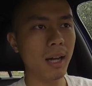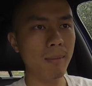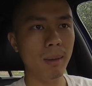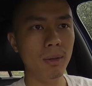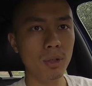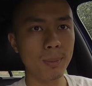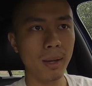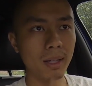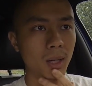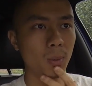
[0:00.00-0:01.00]
I maybe use
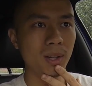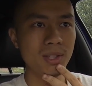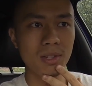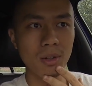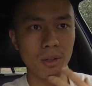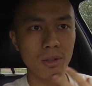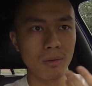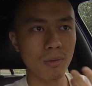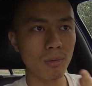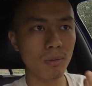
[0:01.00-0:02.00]
my key once
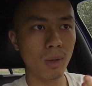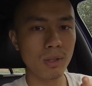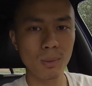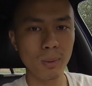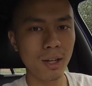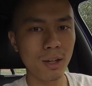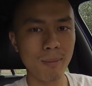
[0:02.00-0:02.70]
a week,